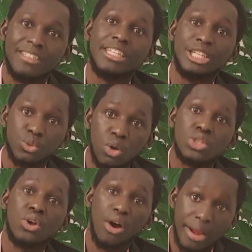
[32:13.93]
This
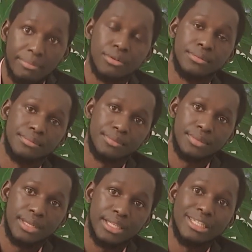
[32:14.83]
was horrible.
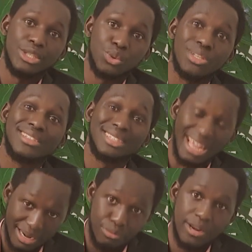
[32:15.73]
This was
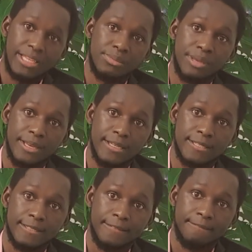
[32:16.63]
terrible
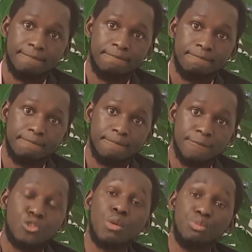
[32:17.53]
experience.
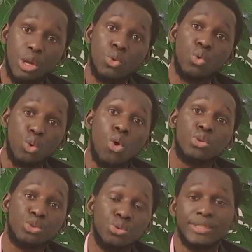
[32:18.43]
Someone who go
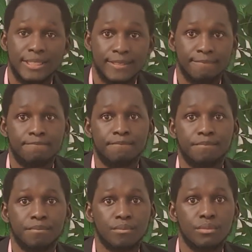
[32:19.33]
through this,
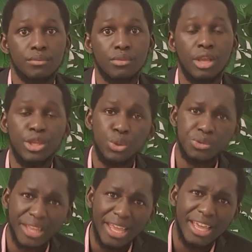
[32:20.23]
you
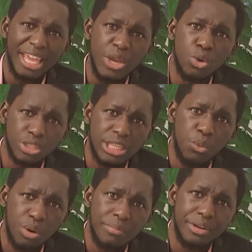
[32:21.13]
think he or she
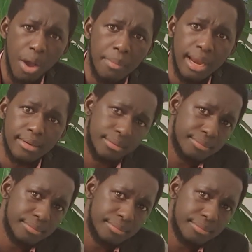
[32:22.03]
will be normal?